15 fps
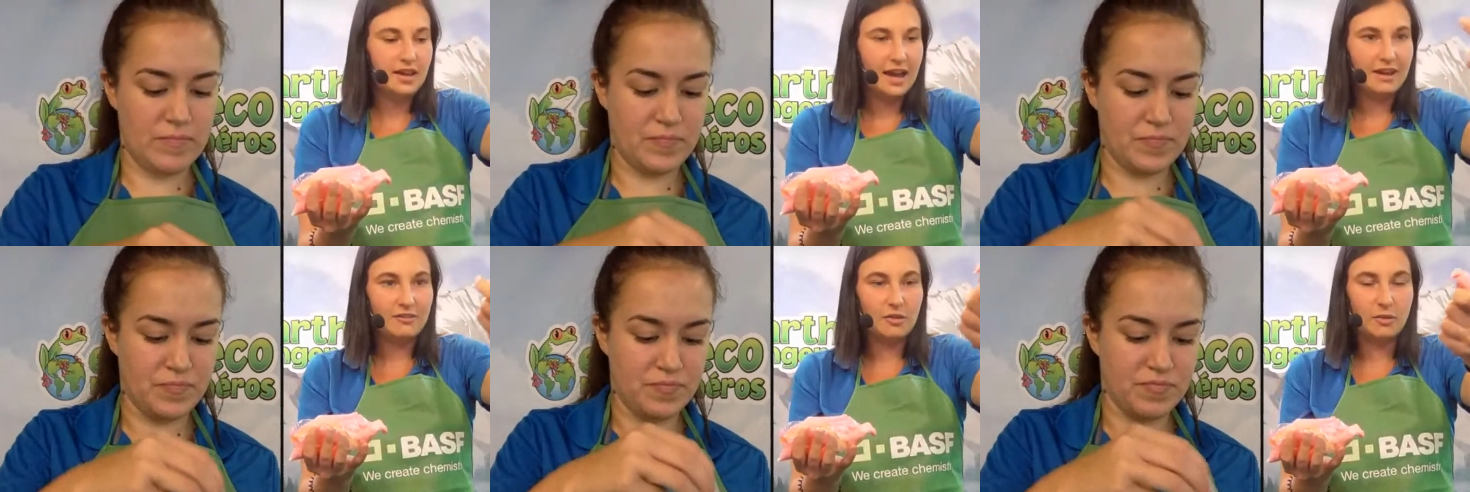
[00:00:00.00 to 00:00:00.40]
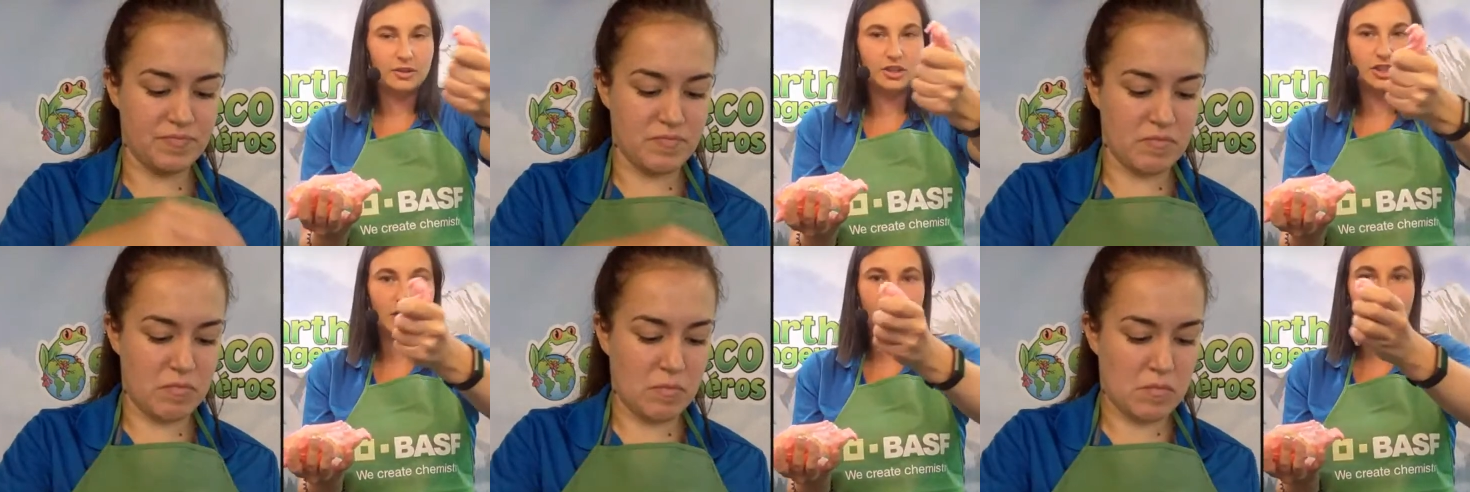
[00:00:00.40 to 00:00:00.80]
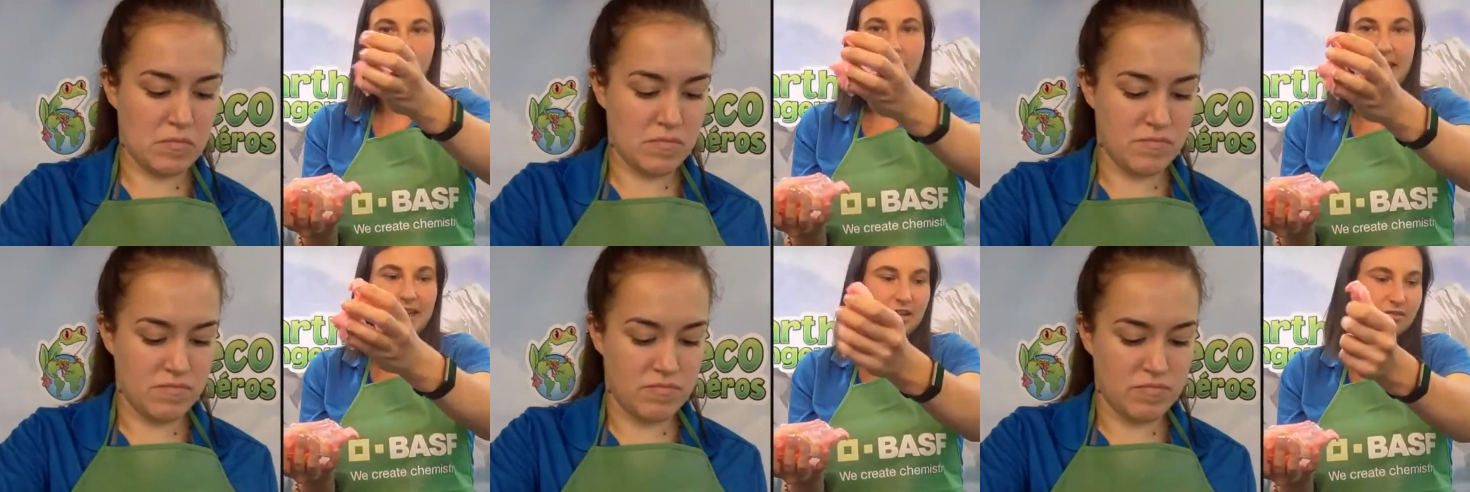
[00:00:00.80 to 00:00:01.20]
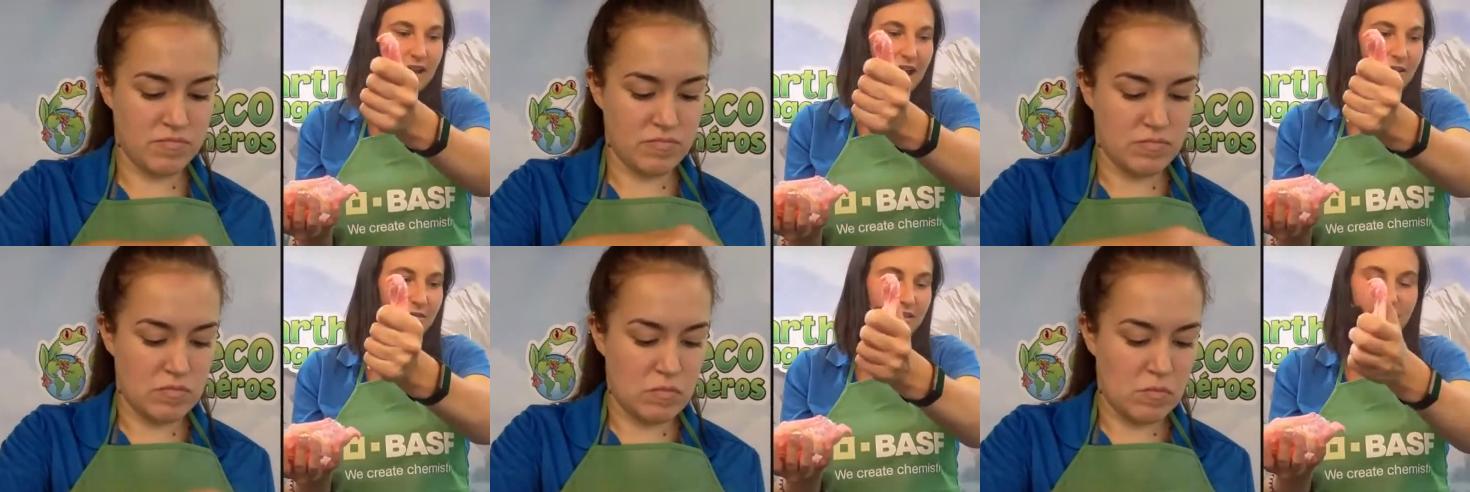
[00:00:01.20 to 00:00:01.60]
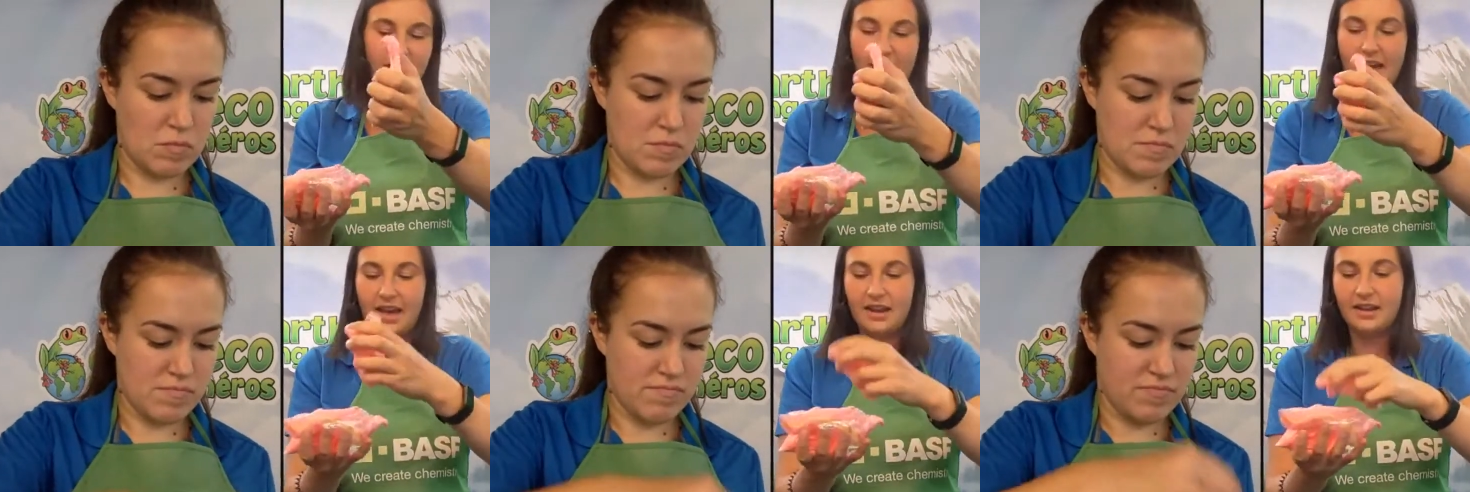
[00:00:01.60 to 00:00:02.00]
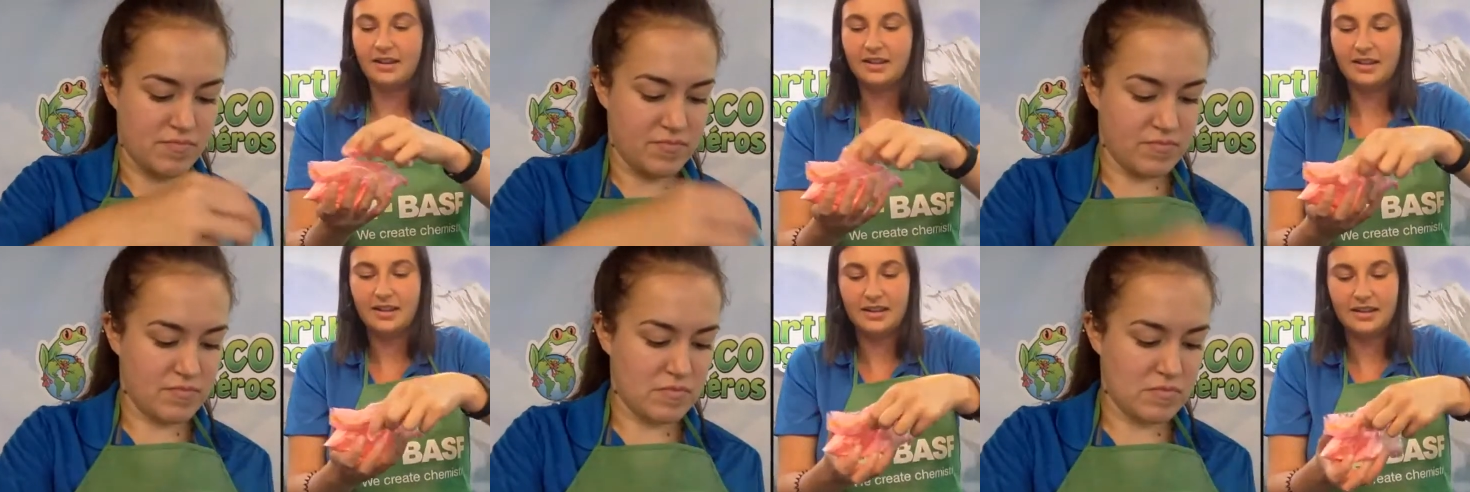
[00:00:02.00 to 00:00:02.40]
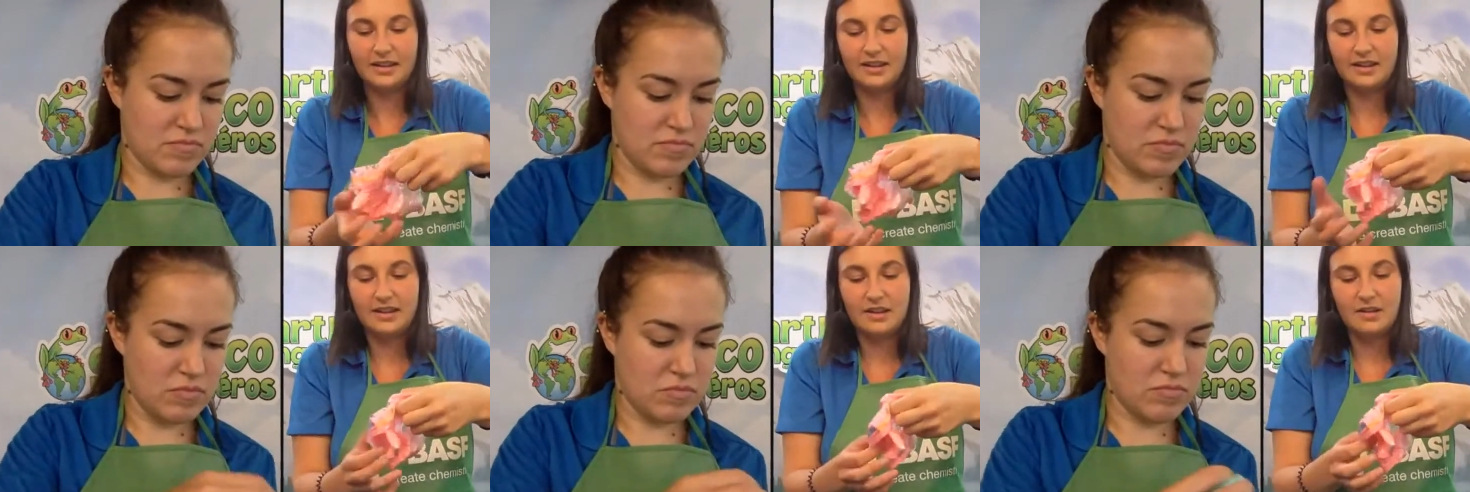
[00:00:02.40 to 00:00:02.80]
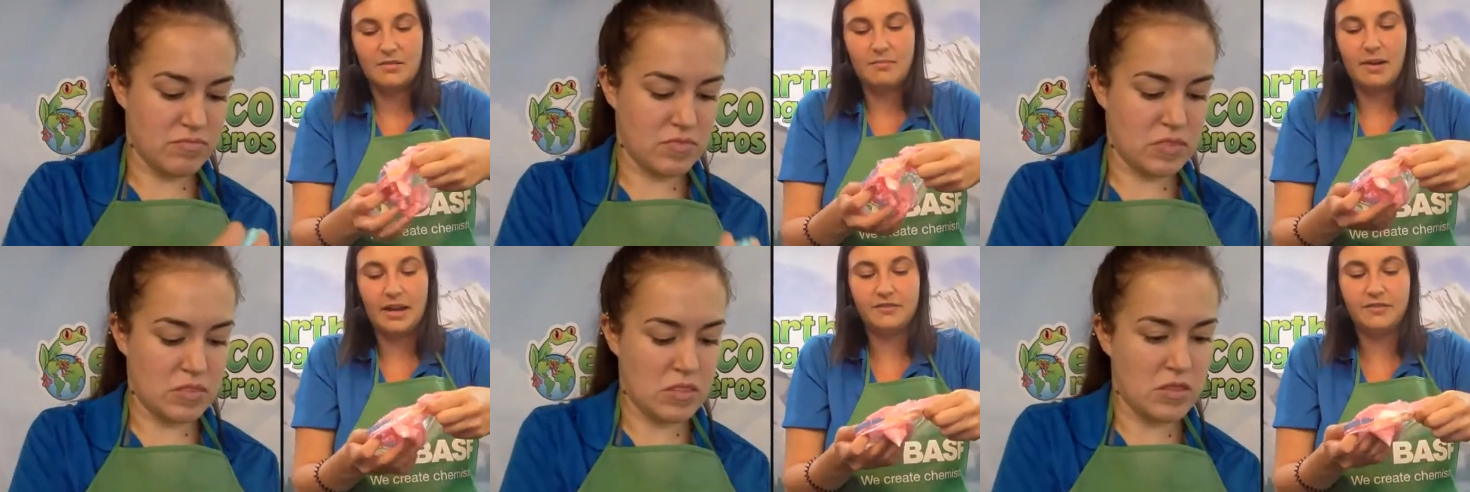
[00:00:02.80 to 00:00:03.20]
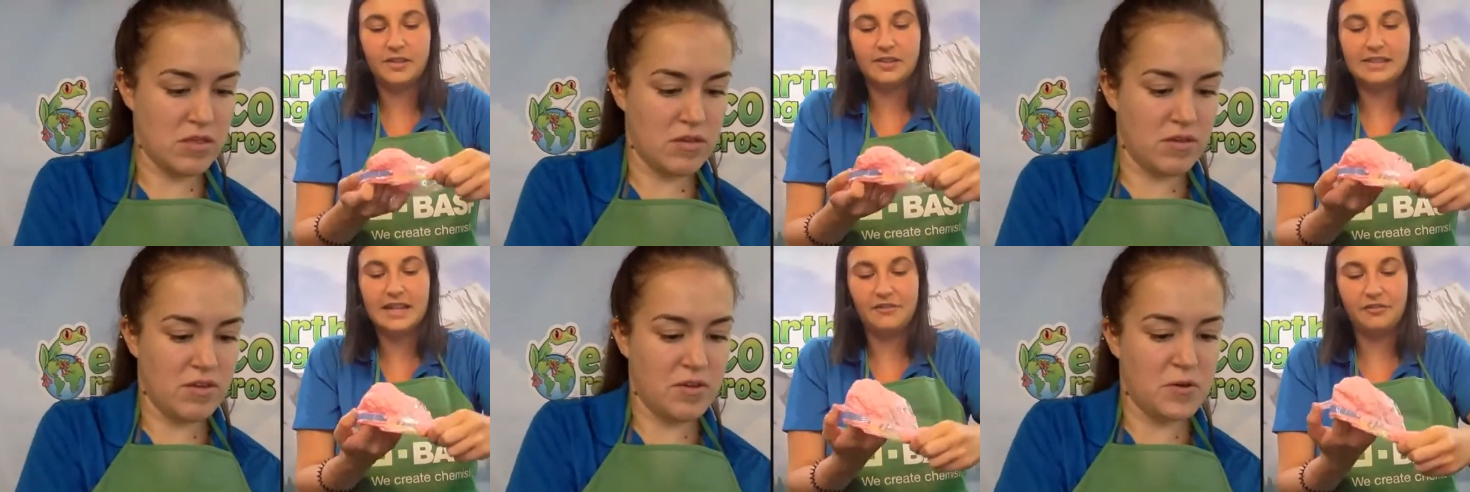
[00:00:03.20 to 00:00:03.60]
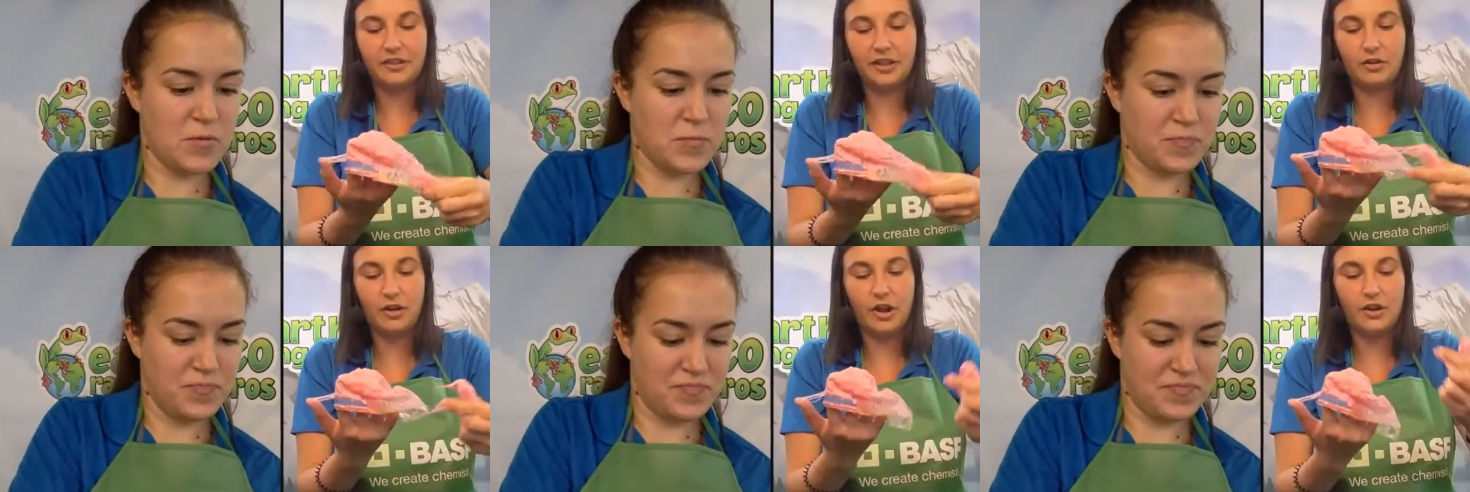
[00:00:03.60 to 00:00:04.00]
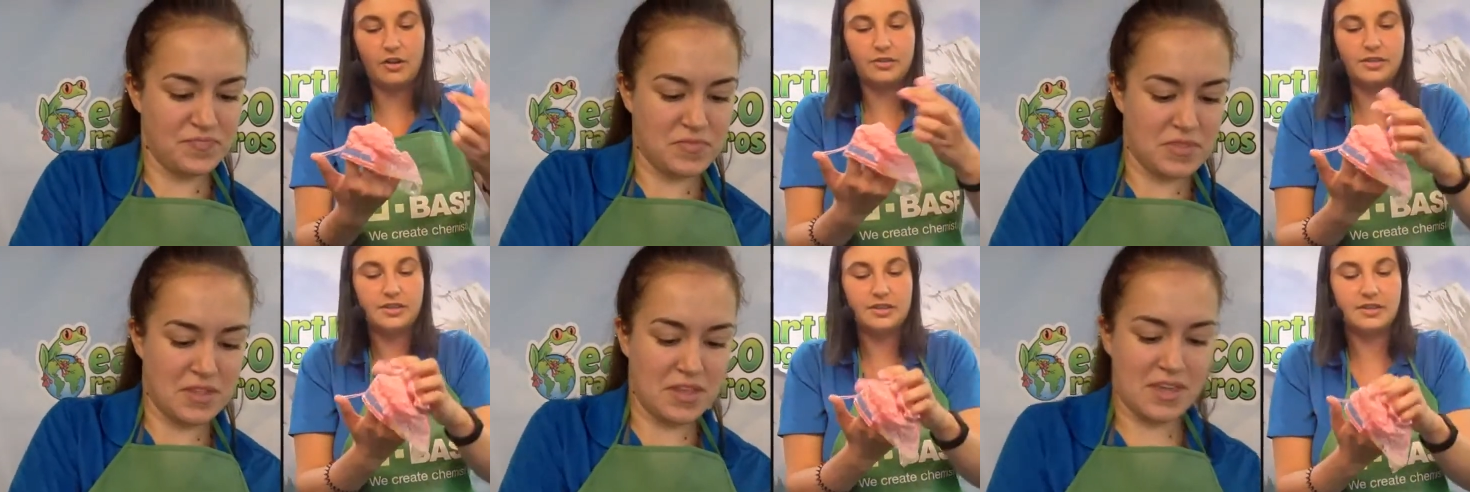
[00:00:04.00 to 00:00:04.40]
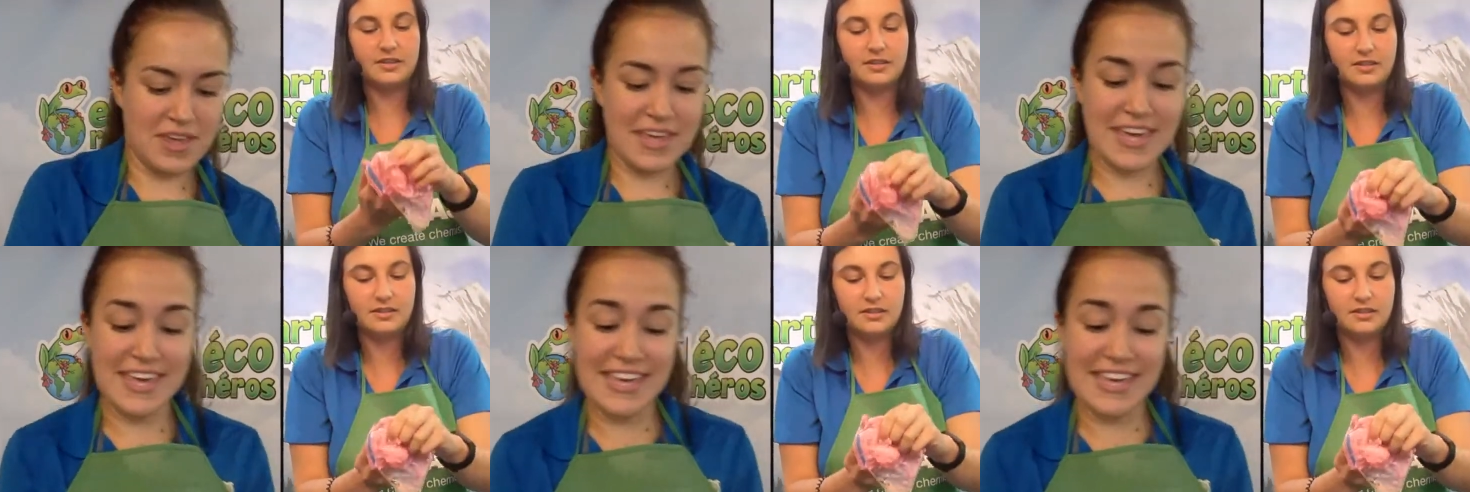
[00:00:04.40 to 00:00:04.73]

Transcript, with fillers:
Speaker 1: everyone start playing around with it mine feels definitely gross